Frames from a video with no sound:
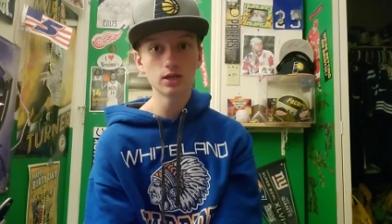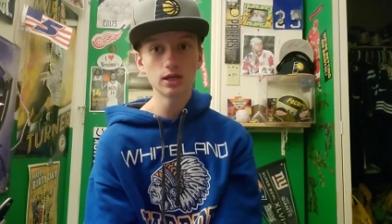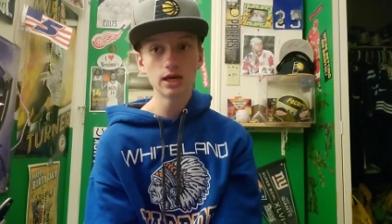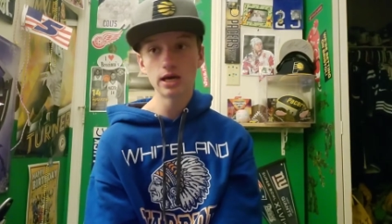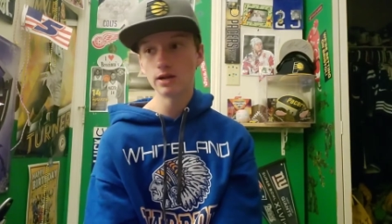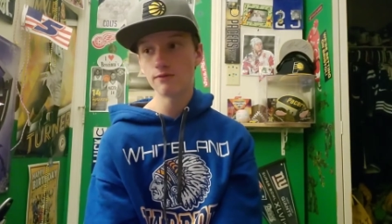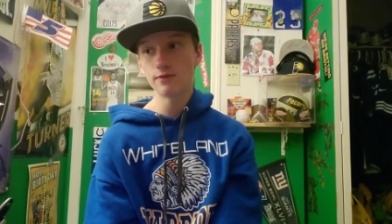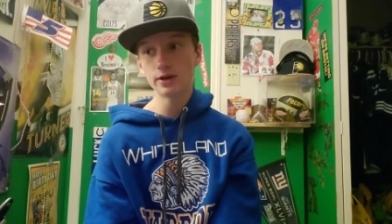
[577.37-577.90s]

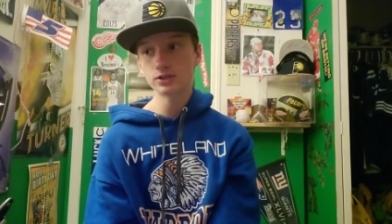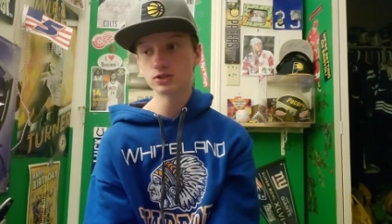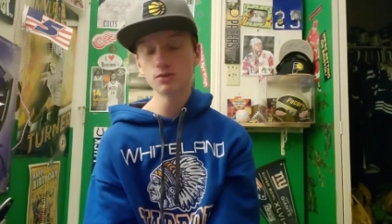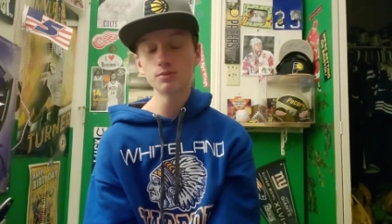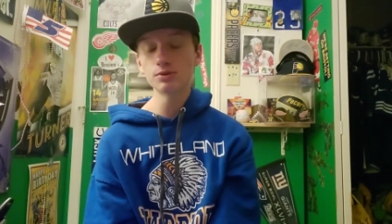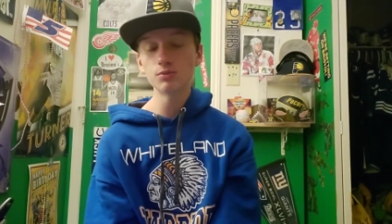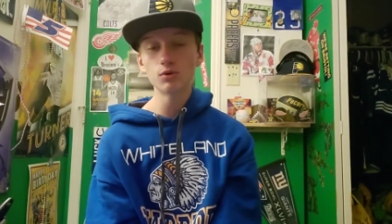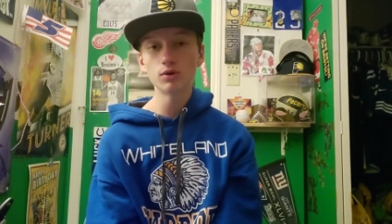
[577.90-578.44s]
And in fact, some
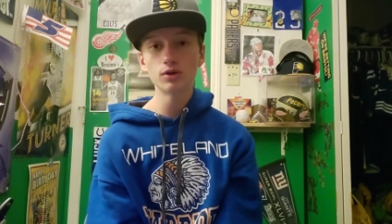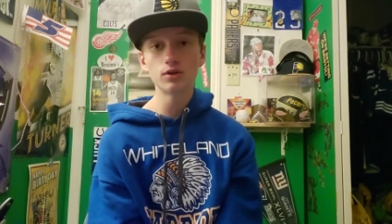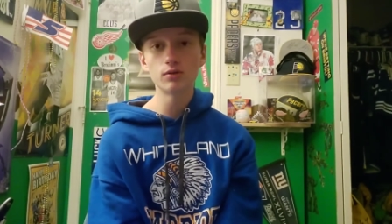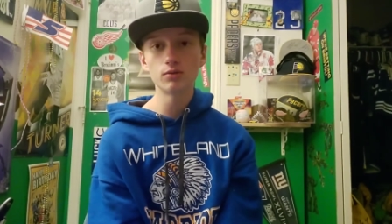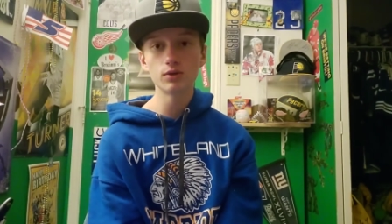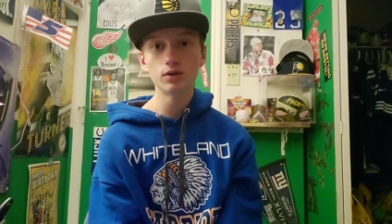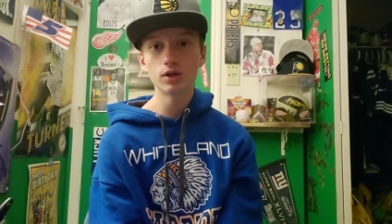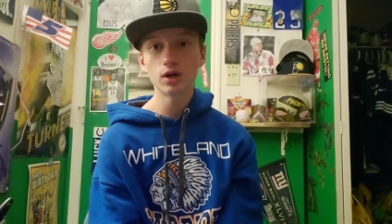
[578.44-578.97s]
people would,
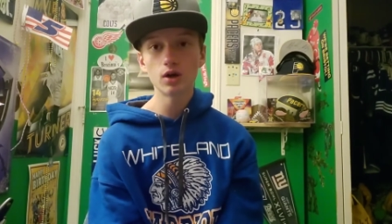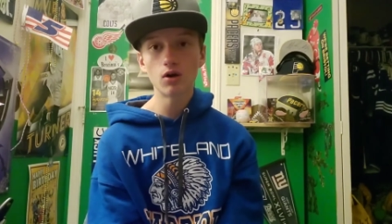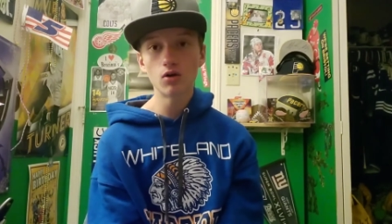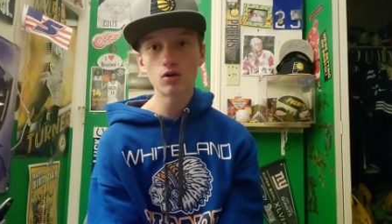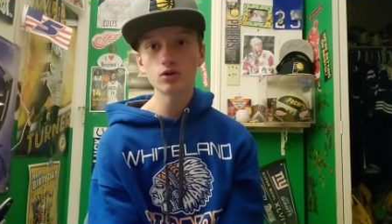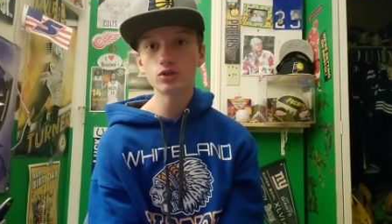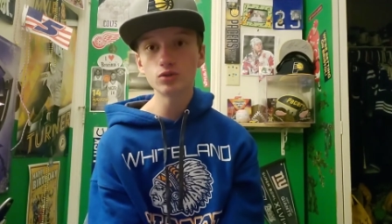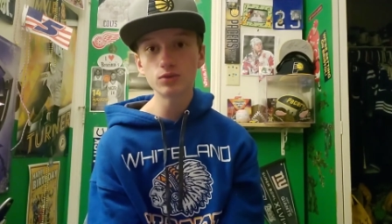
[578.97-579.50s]
would
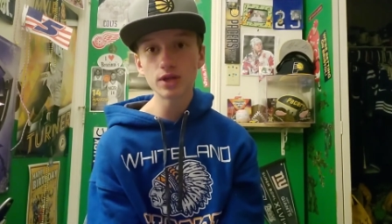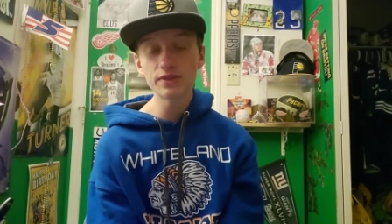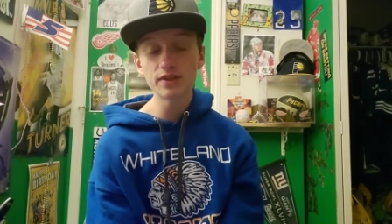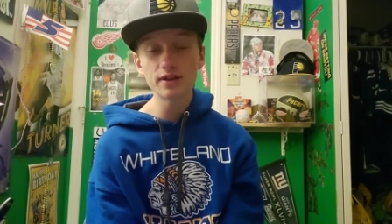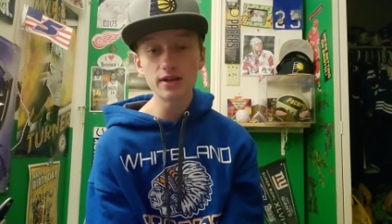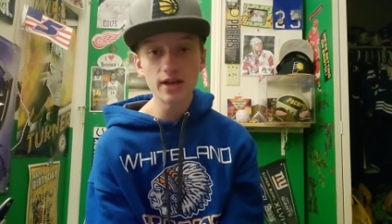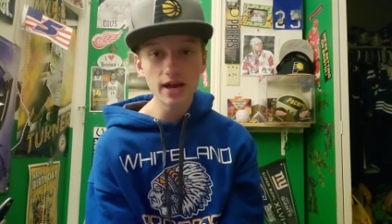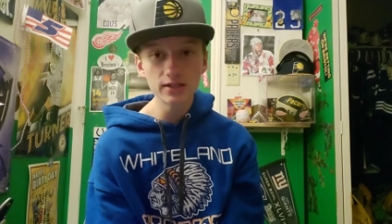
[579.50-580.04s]
argue that the
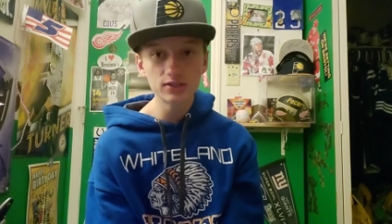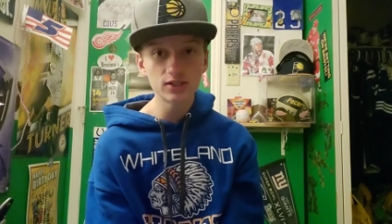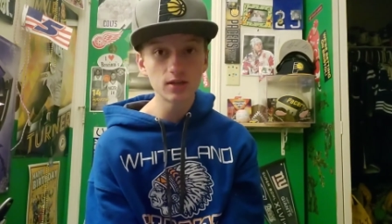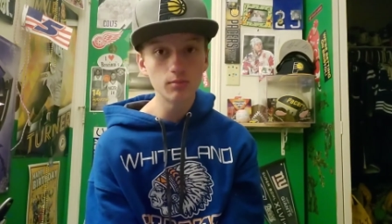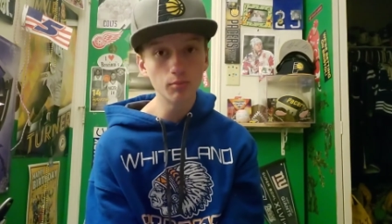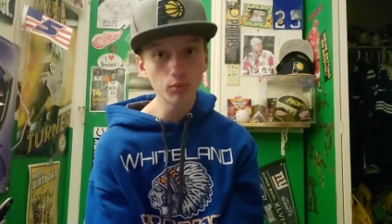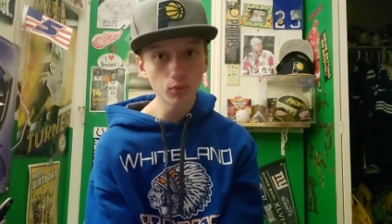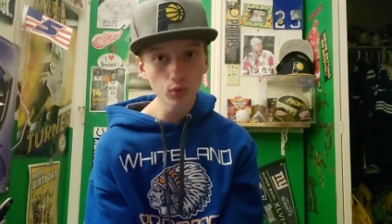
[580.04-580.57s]
Nets
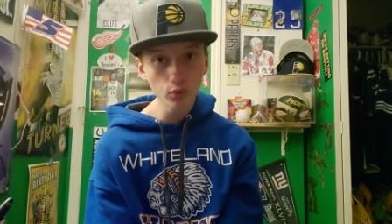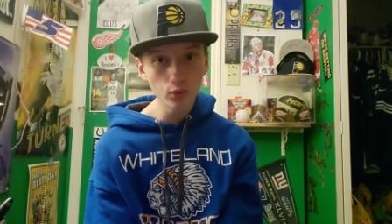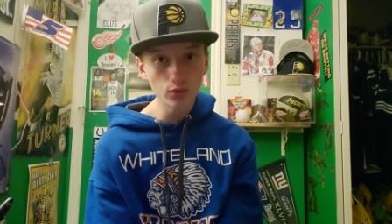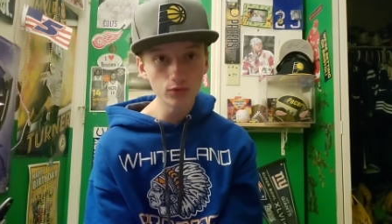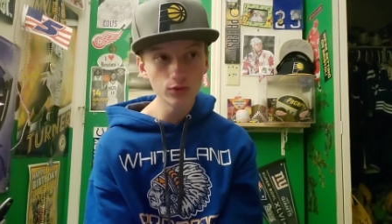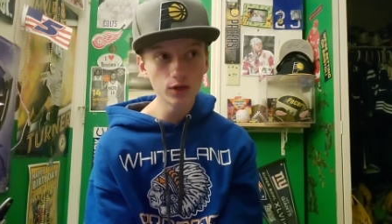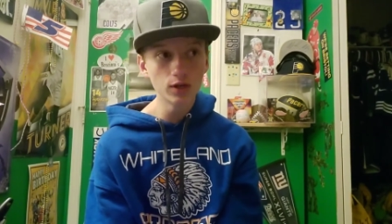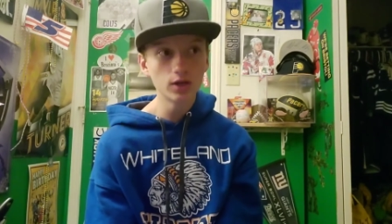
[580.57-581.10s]
improved.